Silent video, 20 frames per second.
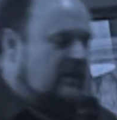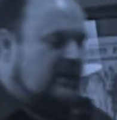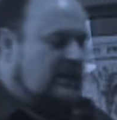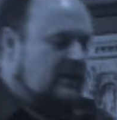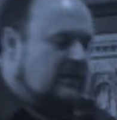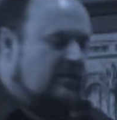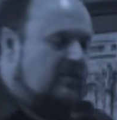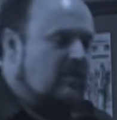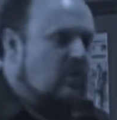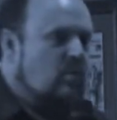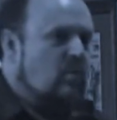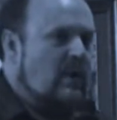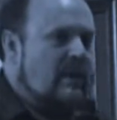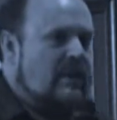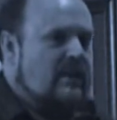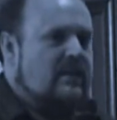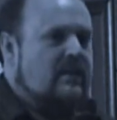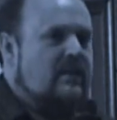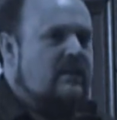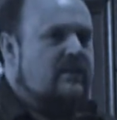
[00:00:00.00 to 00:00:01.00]
a
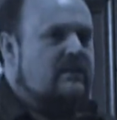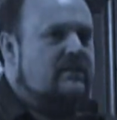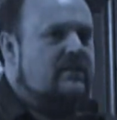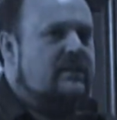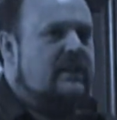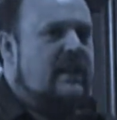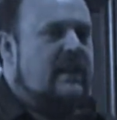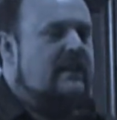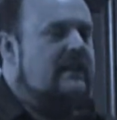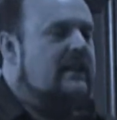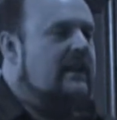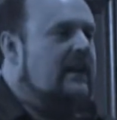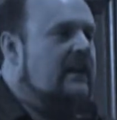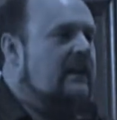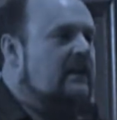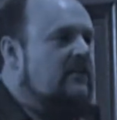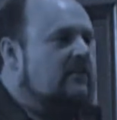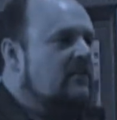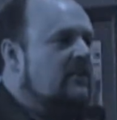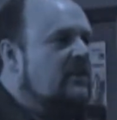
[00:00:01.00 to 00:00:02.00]
week to get
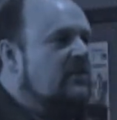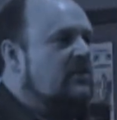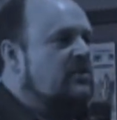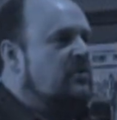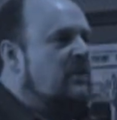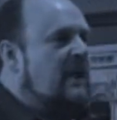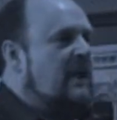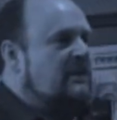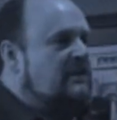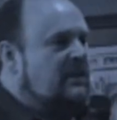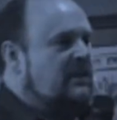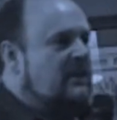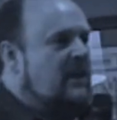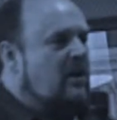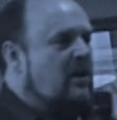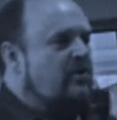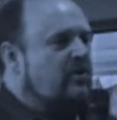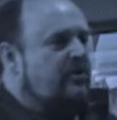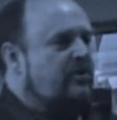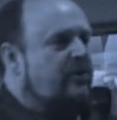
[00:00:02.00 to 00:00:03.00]
there because we had to
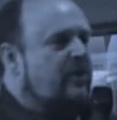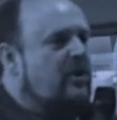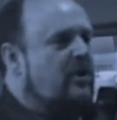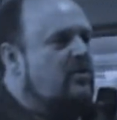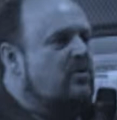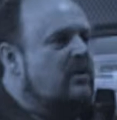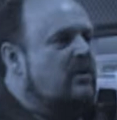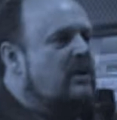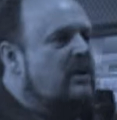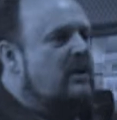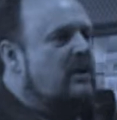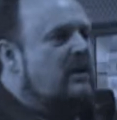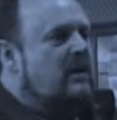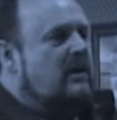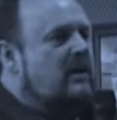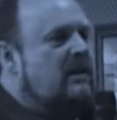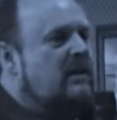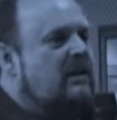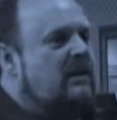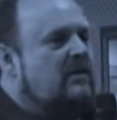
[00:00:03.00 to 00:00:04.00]
go through
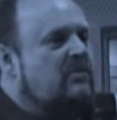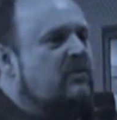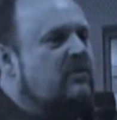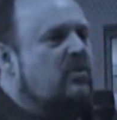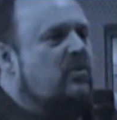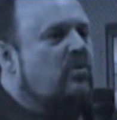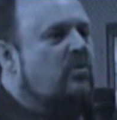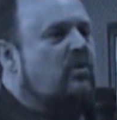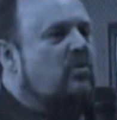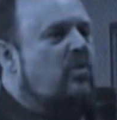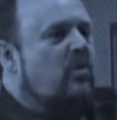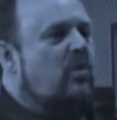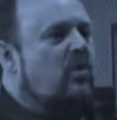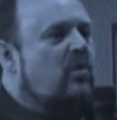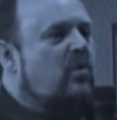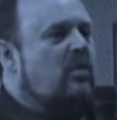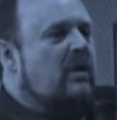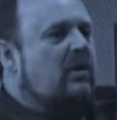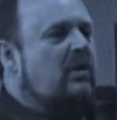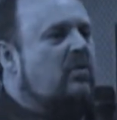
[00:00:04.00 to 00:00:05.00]
the
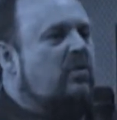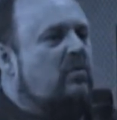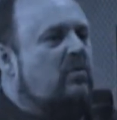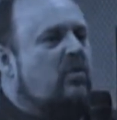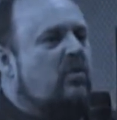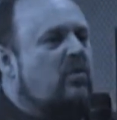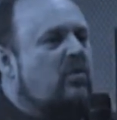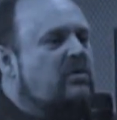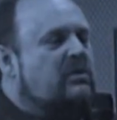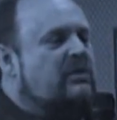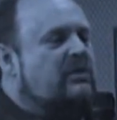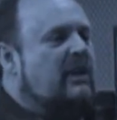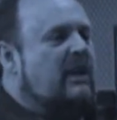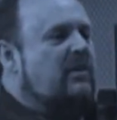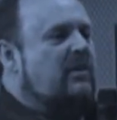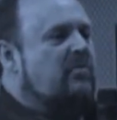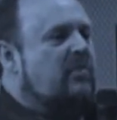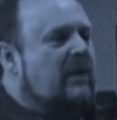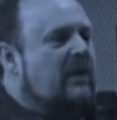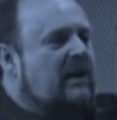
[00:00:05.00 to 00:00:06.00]
war, where the war was
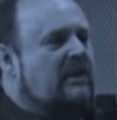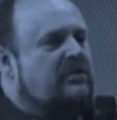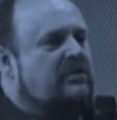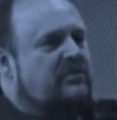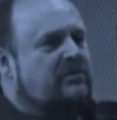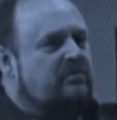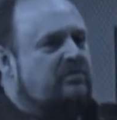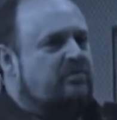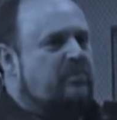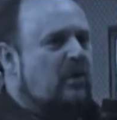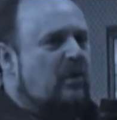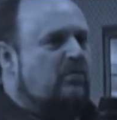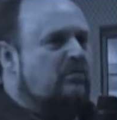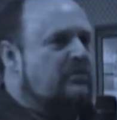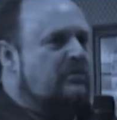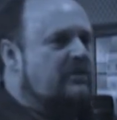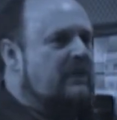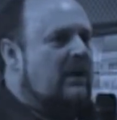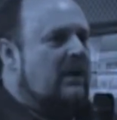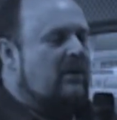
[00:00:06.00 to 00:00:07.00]
taking place, and
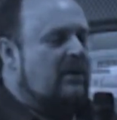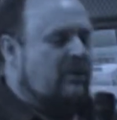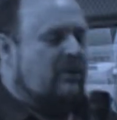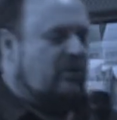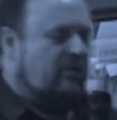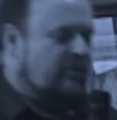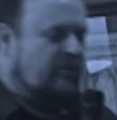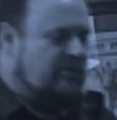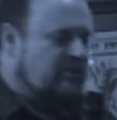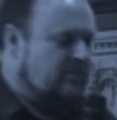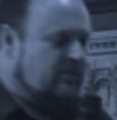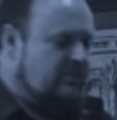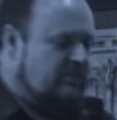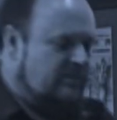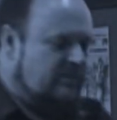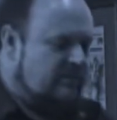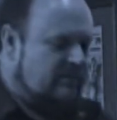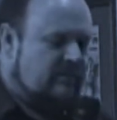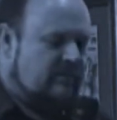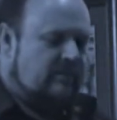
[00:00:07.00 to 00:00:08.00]
bombs going off
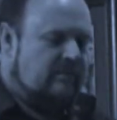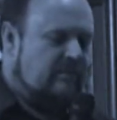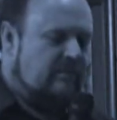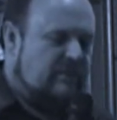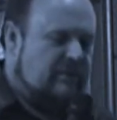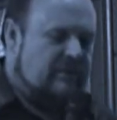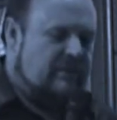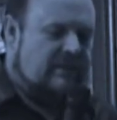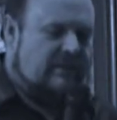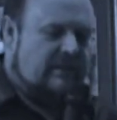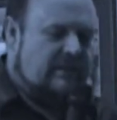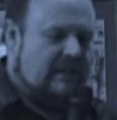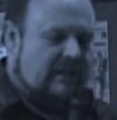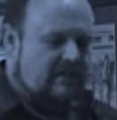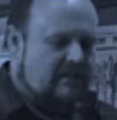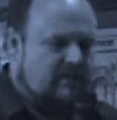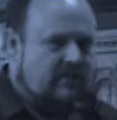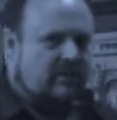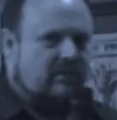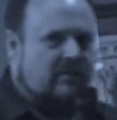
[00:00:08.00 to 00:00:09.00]
and machine
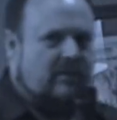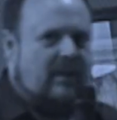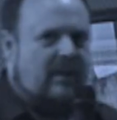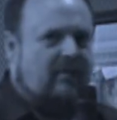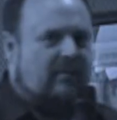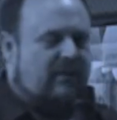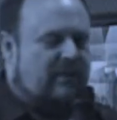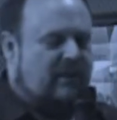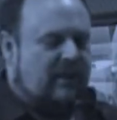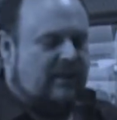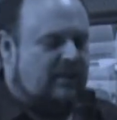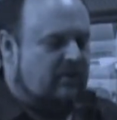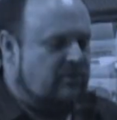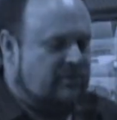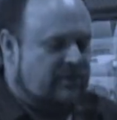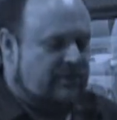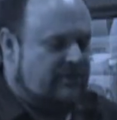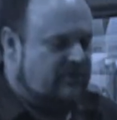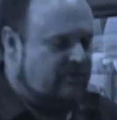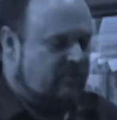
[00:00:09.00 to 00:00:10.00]
guns and everything. It
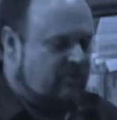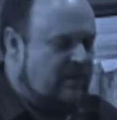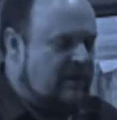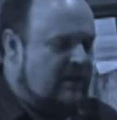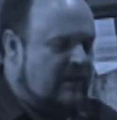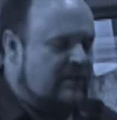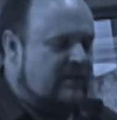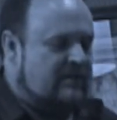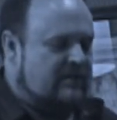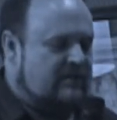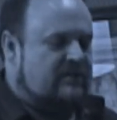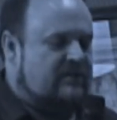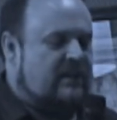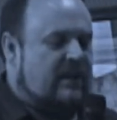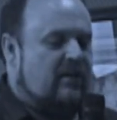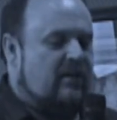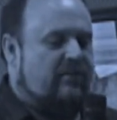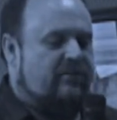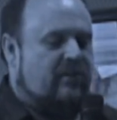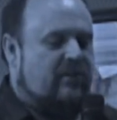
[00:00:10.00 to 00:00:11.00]
was a really
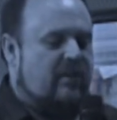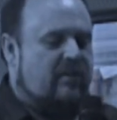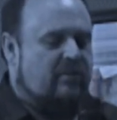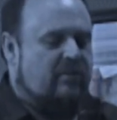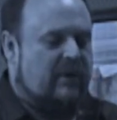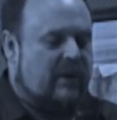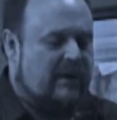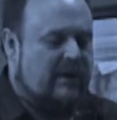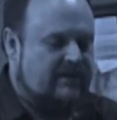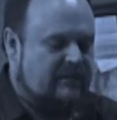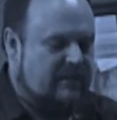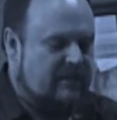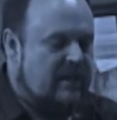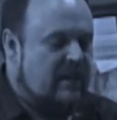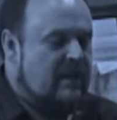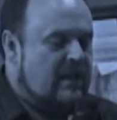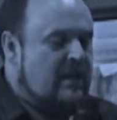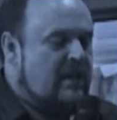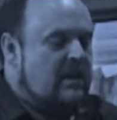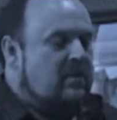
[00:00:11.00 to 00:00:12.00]
terrifying place.
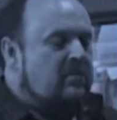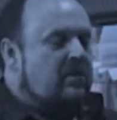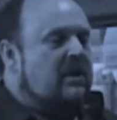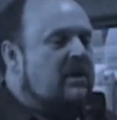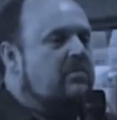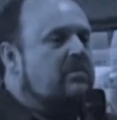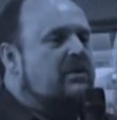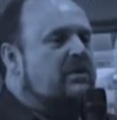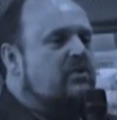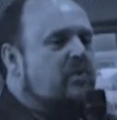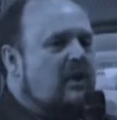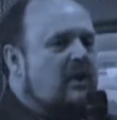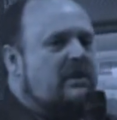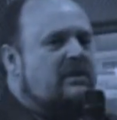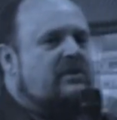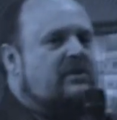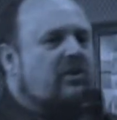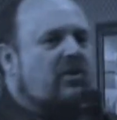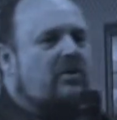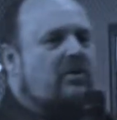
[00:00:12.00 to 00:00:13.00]
But in
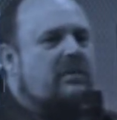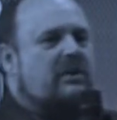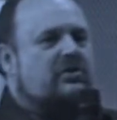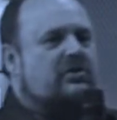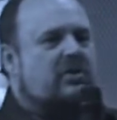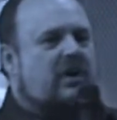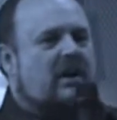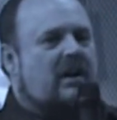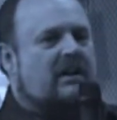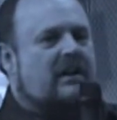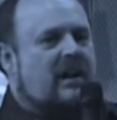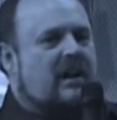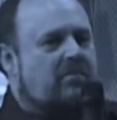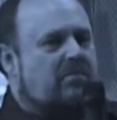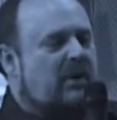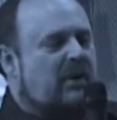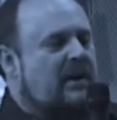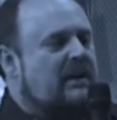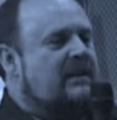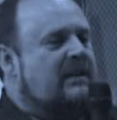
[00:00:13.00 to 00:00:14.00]
between time, the truck
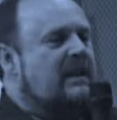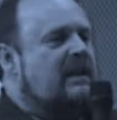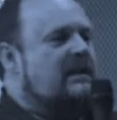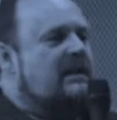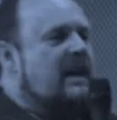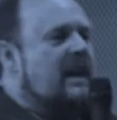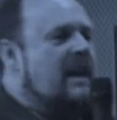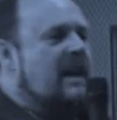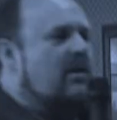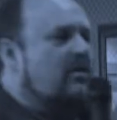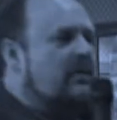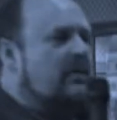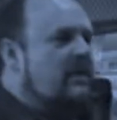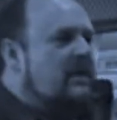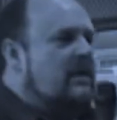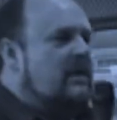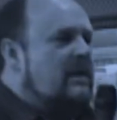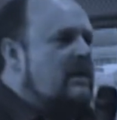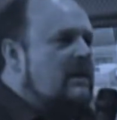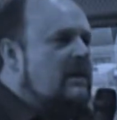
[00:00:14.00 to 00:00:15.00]
kept breaking
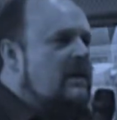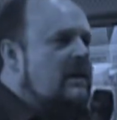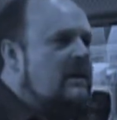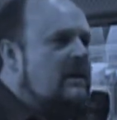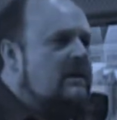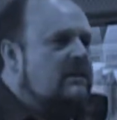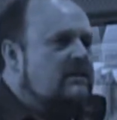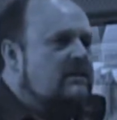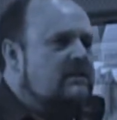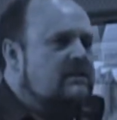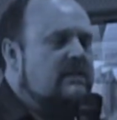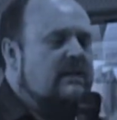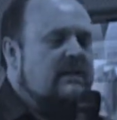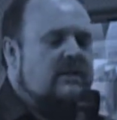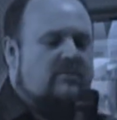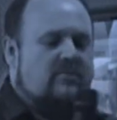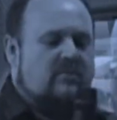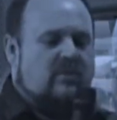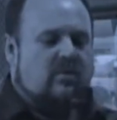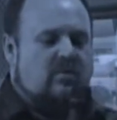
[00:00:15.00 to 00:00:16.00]
down, and
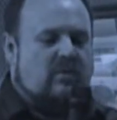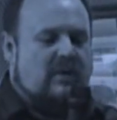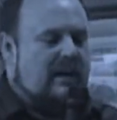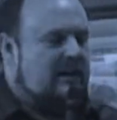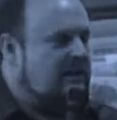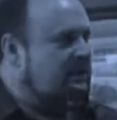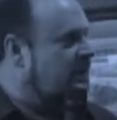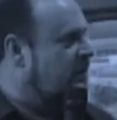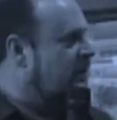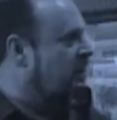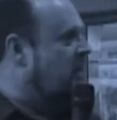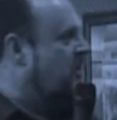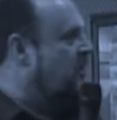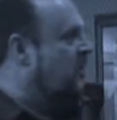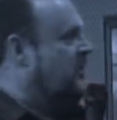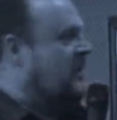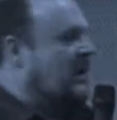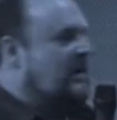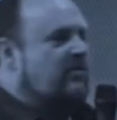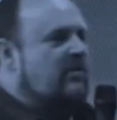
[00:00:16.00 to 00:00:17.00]
what we had to do
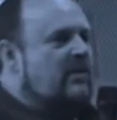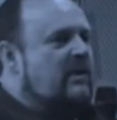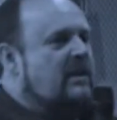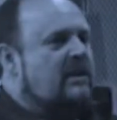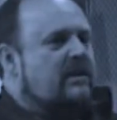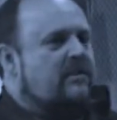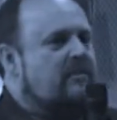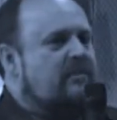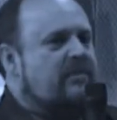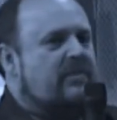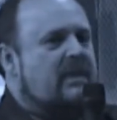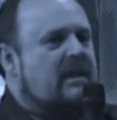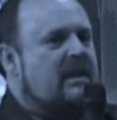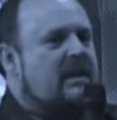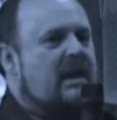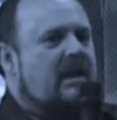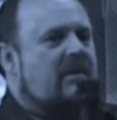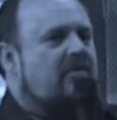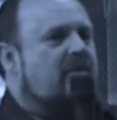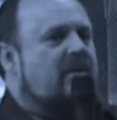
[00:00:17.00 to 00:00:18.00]
was every
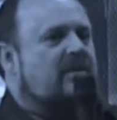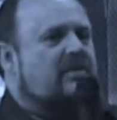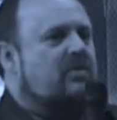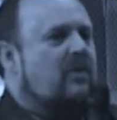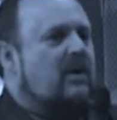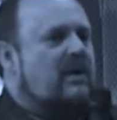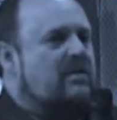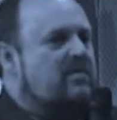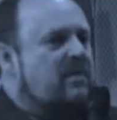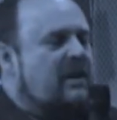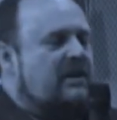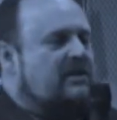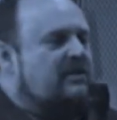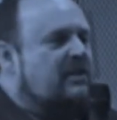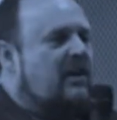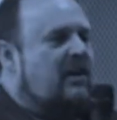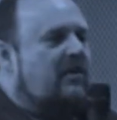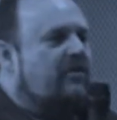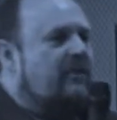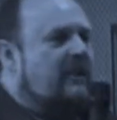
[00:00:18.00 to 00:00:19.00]
20
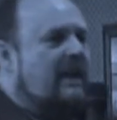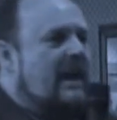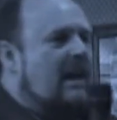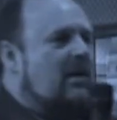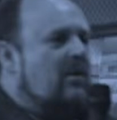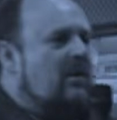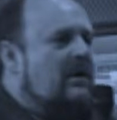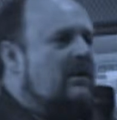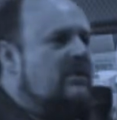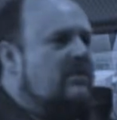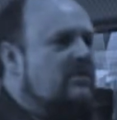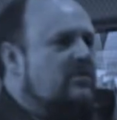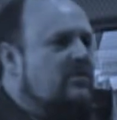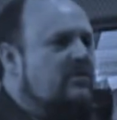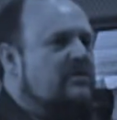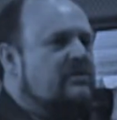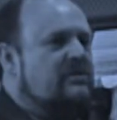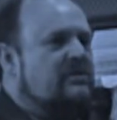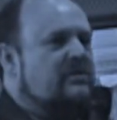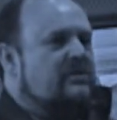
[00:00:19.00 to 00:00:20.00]
minutes, half an hour,
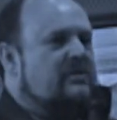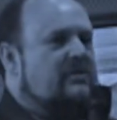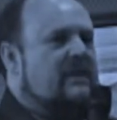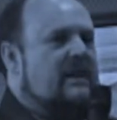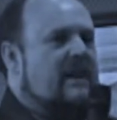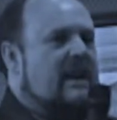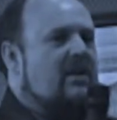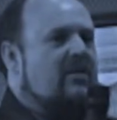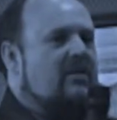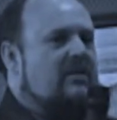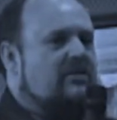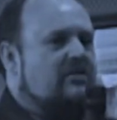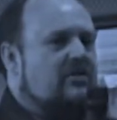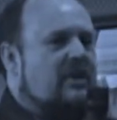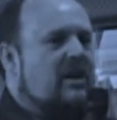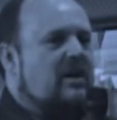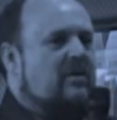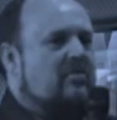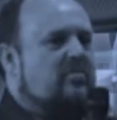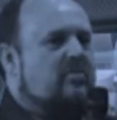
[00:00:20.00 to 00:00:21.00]
was get out the
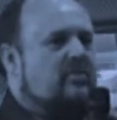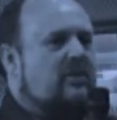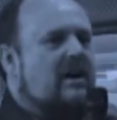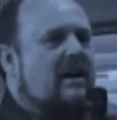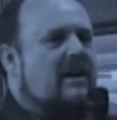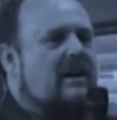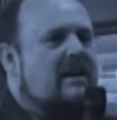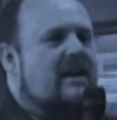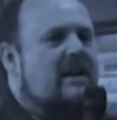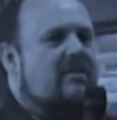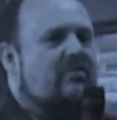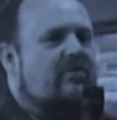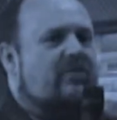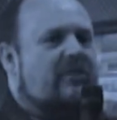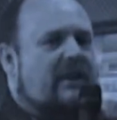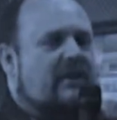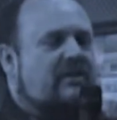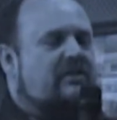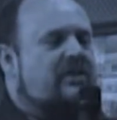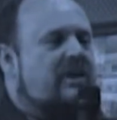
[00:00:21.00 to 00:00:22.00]
truck, pray, and then
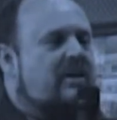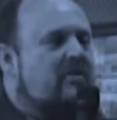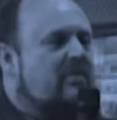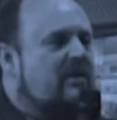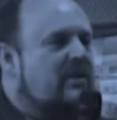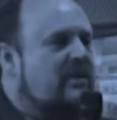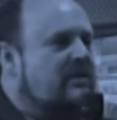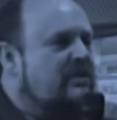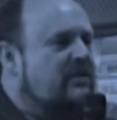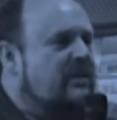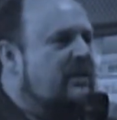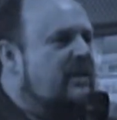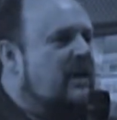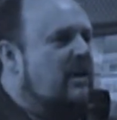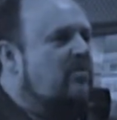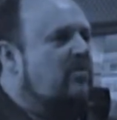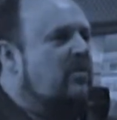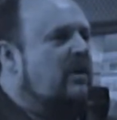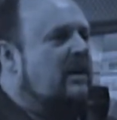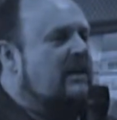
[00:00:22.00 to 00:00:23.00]
fix it because it
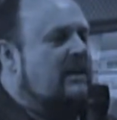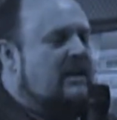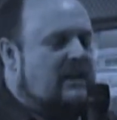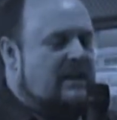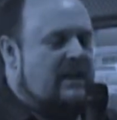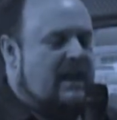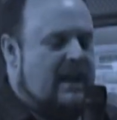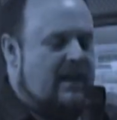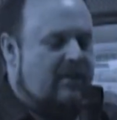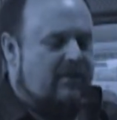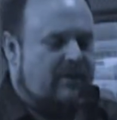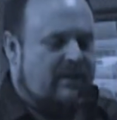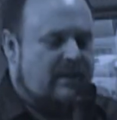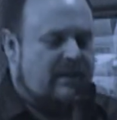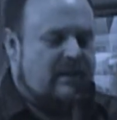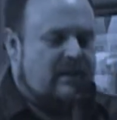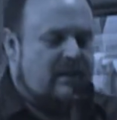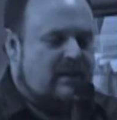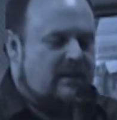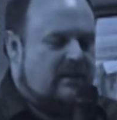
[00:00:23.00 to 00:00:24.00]
kept breaking down.
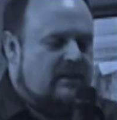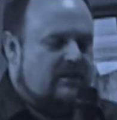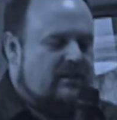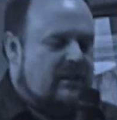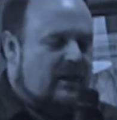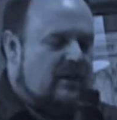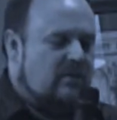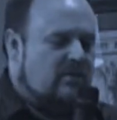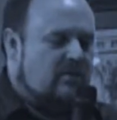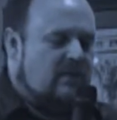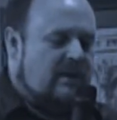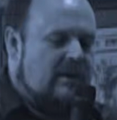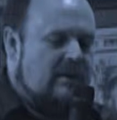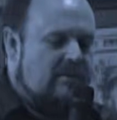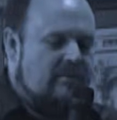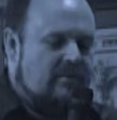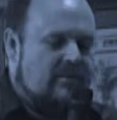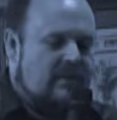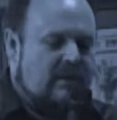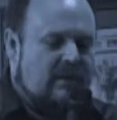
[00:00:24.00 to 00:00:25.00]

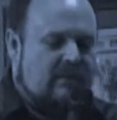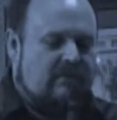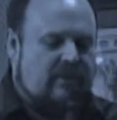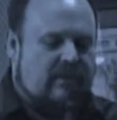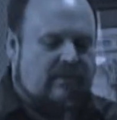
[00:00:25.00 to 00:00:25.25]
So,